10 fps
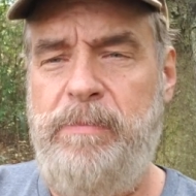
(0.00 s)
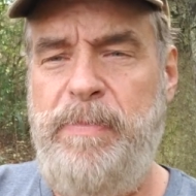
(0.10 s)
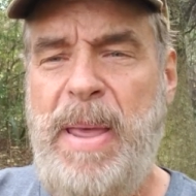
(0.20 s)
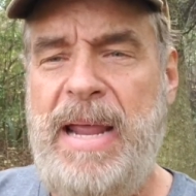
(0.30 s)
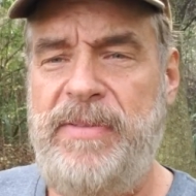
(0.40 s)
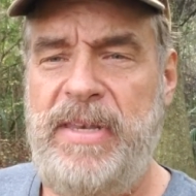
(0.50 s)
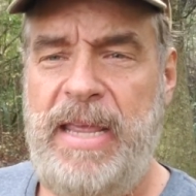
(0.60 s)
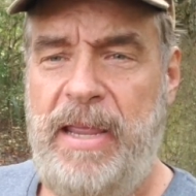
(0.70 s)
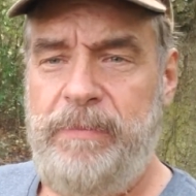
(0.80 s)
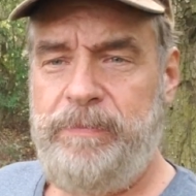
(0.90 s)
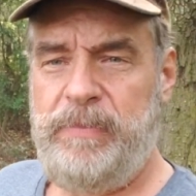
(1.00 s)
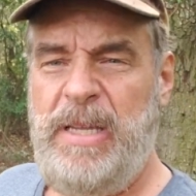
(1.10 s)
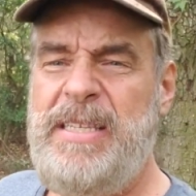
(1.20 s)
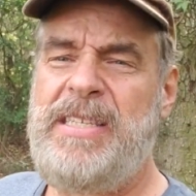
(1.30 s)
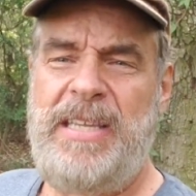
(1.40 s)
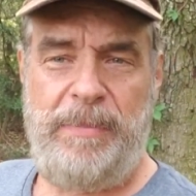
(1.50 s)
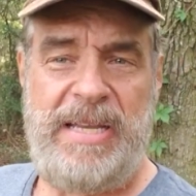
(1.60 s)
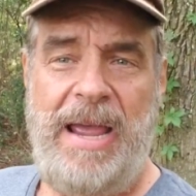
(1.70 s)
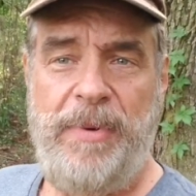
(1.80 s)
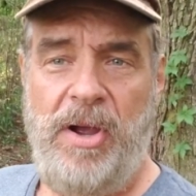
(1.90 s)
back in the day. This is some
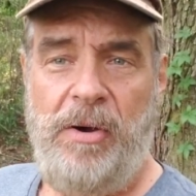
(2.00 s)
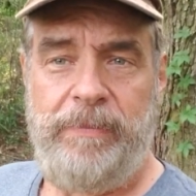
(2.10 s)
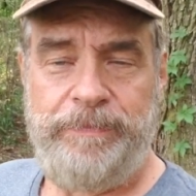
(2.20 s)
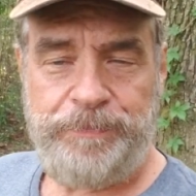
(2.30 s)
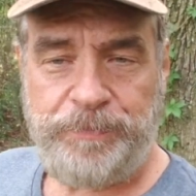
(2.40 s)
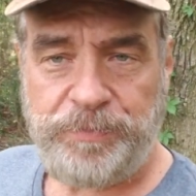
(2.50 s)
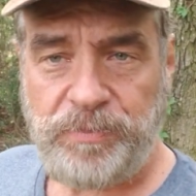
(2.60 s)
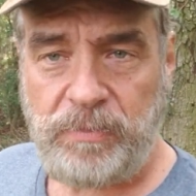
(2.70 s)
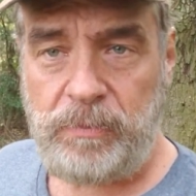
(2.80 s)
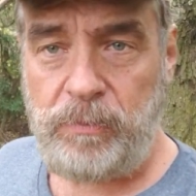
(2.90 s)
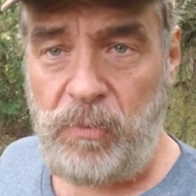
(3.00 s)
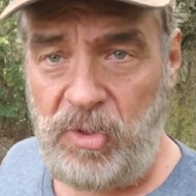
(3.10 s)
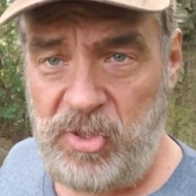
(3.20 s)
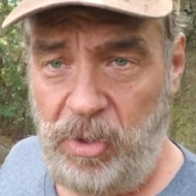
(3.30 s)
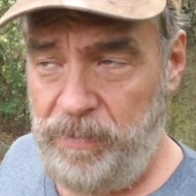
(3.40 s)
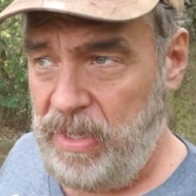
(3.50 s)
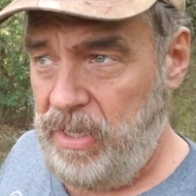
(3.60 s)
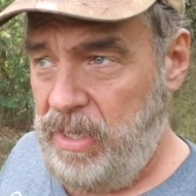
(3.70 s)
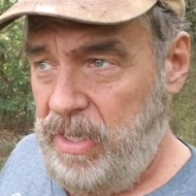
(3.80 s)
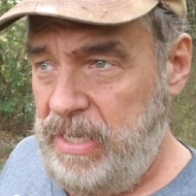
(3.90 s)
time ago. So
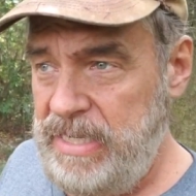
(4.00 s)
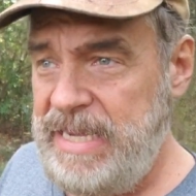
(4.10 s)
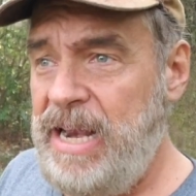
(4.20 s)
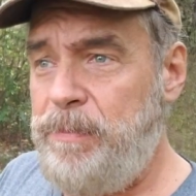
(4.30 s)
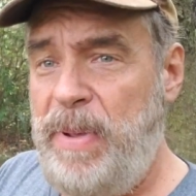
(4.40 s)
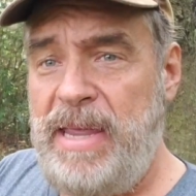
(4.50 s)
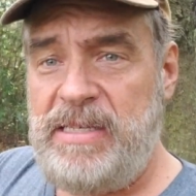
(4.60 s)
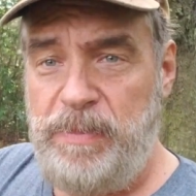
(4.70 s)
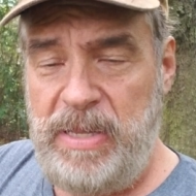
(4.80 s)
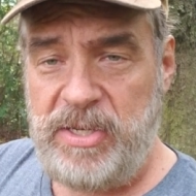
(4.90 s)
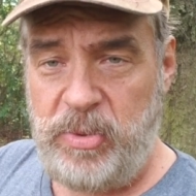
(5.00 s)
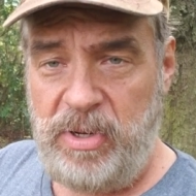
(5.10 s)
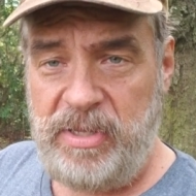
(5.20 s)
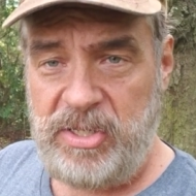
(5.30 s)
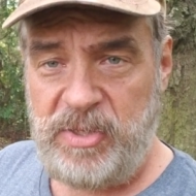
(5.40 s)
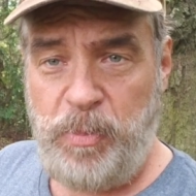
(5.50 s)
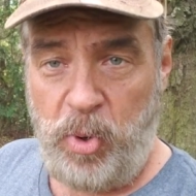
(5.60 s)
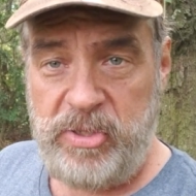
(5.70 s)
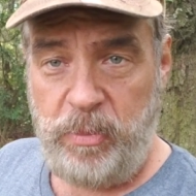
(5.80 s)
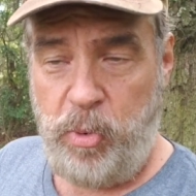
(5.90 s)
he's got to beg to be this
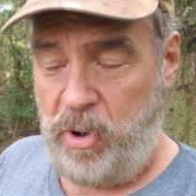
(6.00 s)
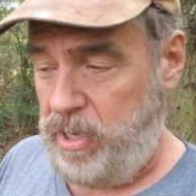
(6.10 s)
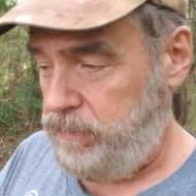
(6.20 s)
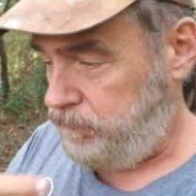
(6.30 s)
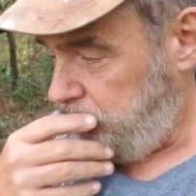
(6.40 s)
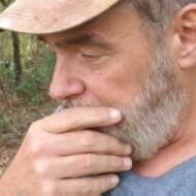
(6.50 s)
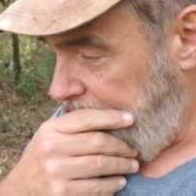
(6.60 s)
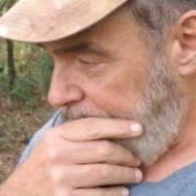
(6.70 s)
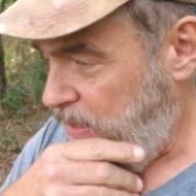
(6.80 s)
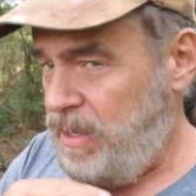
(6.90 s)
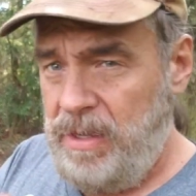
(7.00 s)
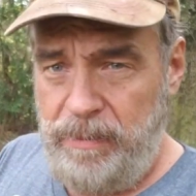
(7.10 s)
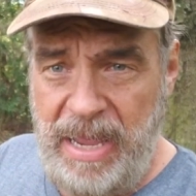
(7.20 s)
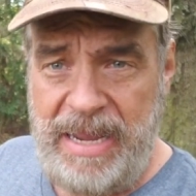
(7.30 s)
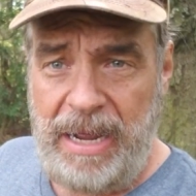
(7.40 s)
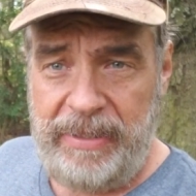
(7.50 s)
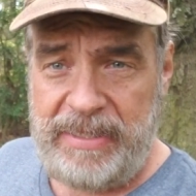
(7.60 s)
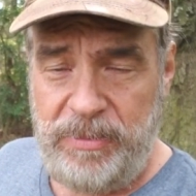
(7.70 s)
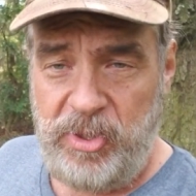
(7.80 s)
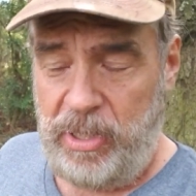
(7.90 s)
sports reporter. So Mancow
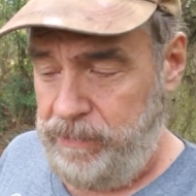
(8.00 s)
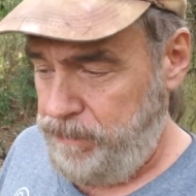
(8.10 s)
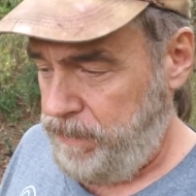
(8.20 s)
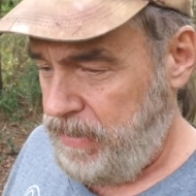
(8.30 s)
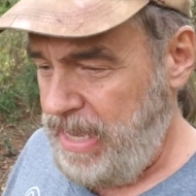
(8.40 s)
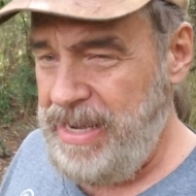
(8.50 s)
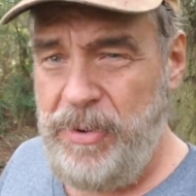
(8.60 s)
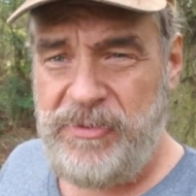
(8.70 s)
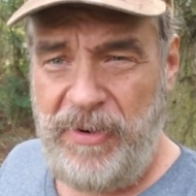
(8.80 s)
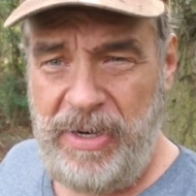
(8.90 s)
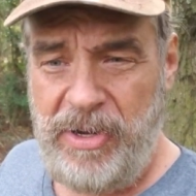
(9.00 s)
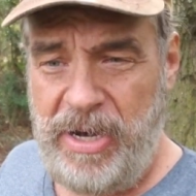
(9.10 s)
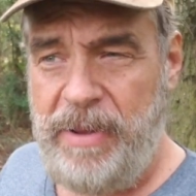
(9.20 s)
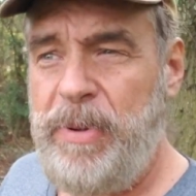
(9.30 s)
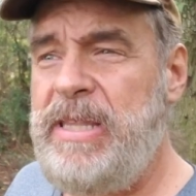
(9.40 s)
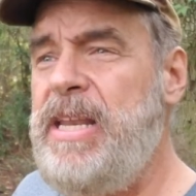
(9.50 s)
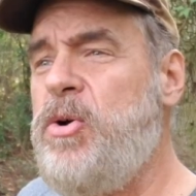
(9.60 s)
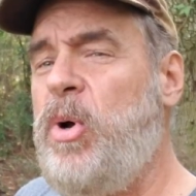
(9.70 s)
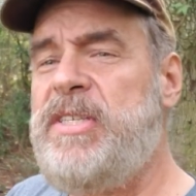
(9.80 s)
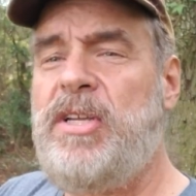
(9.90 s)
lets him do it. And he was fairly good at it, but then he
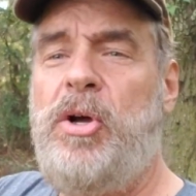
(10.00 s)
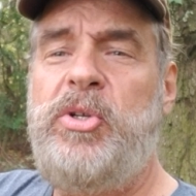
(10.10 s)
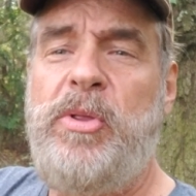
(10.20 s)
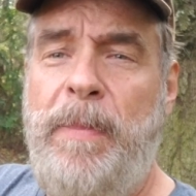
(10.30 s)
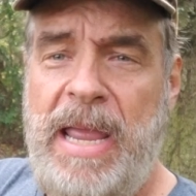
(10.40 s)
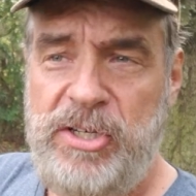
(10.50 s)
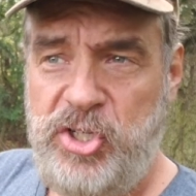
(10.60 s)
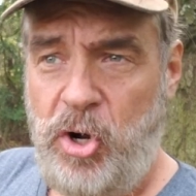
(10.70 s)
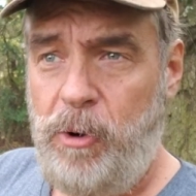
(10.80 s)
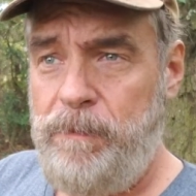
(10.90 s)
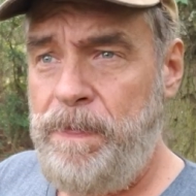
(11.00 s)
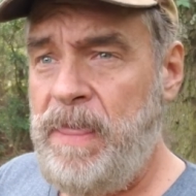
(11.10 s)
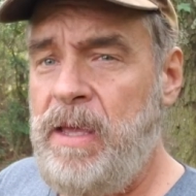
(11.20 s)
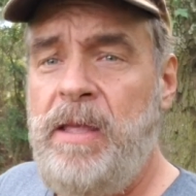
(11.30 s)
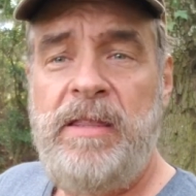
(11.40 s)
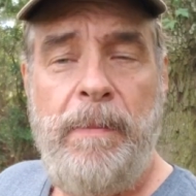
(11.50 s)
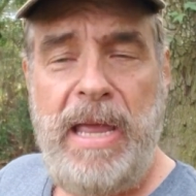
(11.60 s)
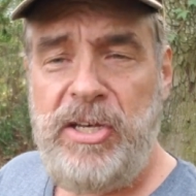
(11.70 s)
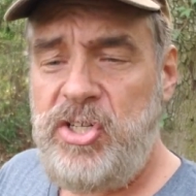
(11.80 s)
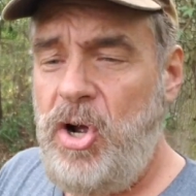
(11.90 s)
quits to go do the Man Show. The
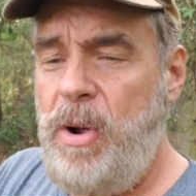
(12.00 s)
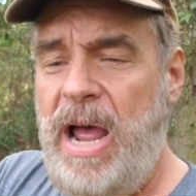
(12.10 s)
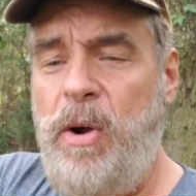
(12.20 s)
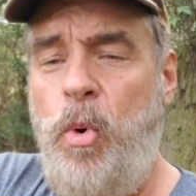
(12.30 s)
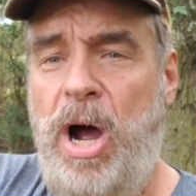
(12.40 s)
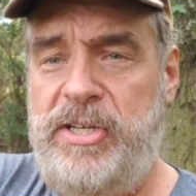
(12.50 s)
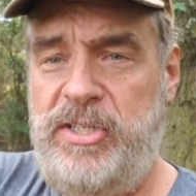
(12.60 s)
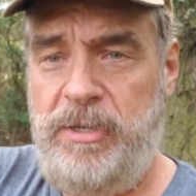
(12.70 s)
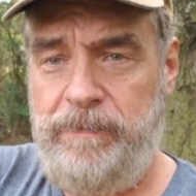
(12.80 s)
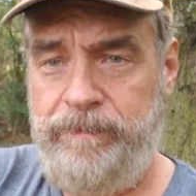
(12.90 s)
Man Show, I watched.